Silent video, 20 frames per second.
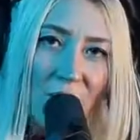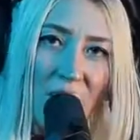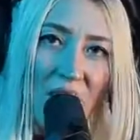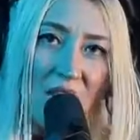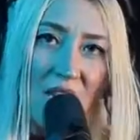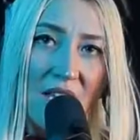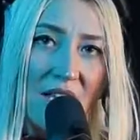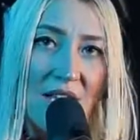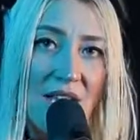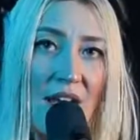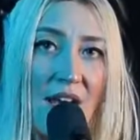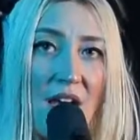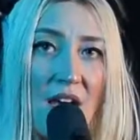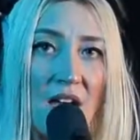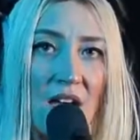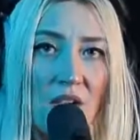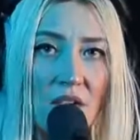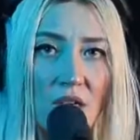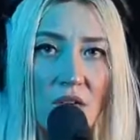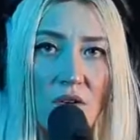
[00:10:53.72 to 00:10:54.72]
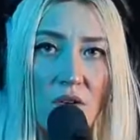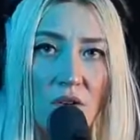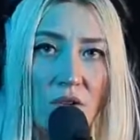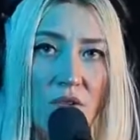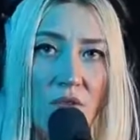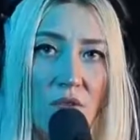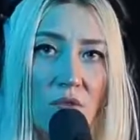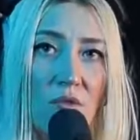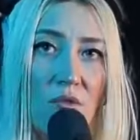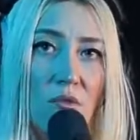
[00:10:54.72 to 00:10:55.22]
weak like
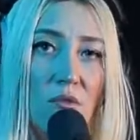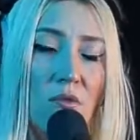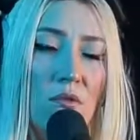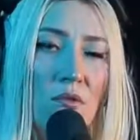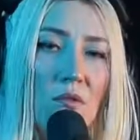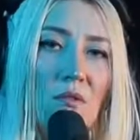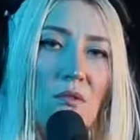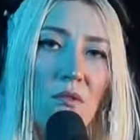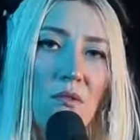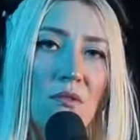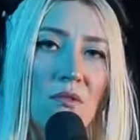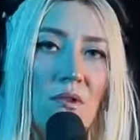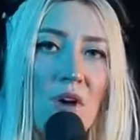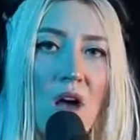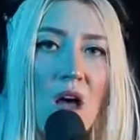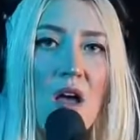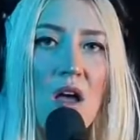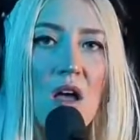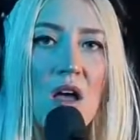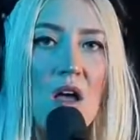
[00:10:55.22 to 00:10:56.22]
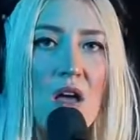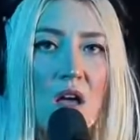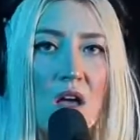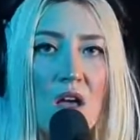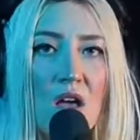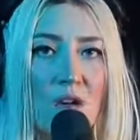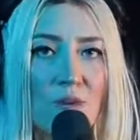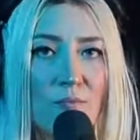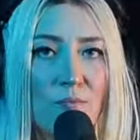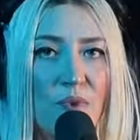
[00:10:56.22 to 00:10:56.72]
you,
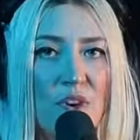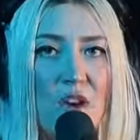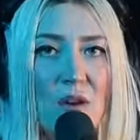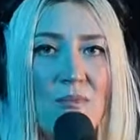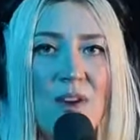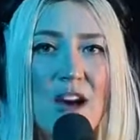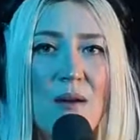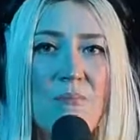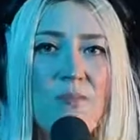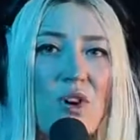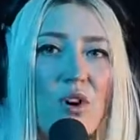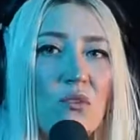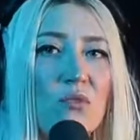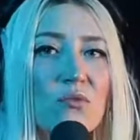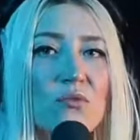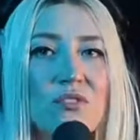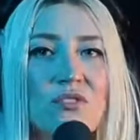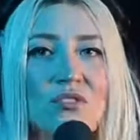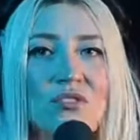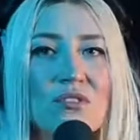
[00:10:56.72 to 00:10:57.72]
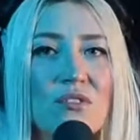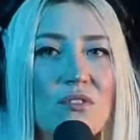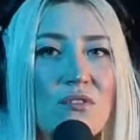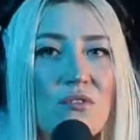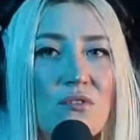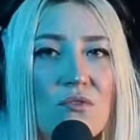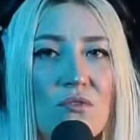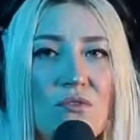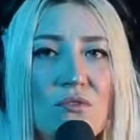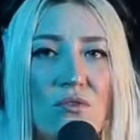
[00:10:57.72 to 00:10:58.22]
but my bones
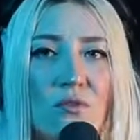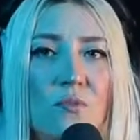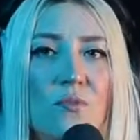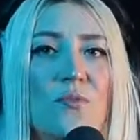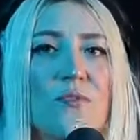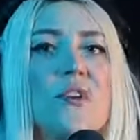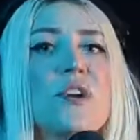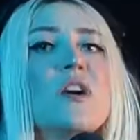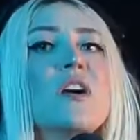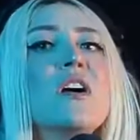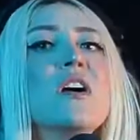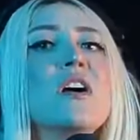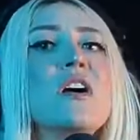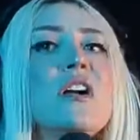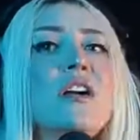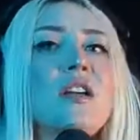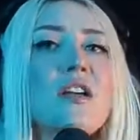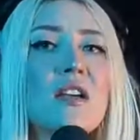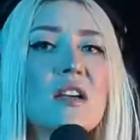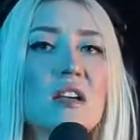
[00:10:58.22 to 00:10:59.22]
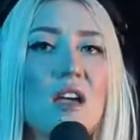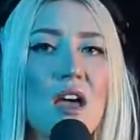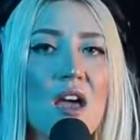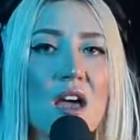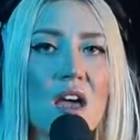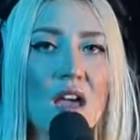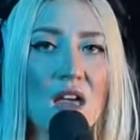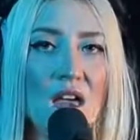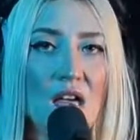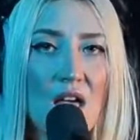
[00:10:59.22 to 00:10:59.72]
don't break
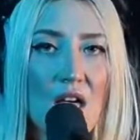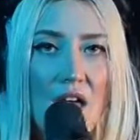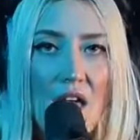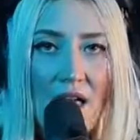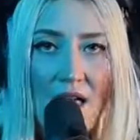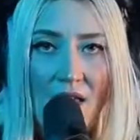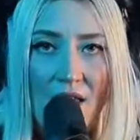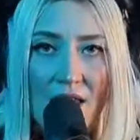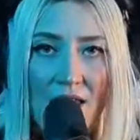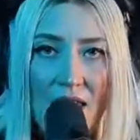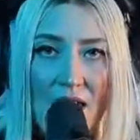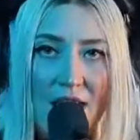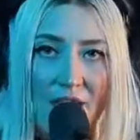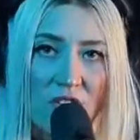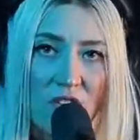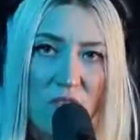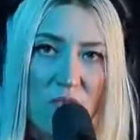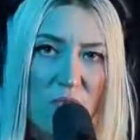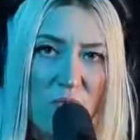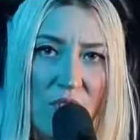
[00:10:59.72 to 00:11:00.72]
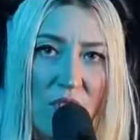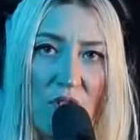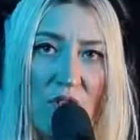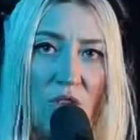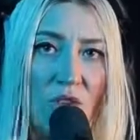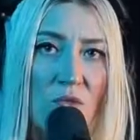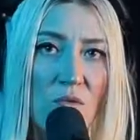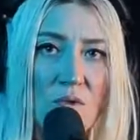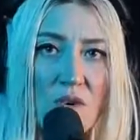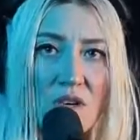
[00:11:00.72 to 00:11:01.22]
like your brittle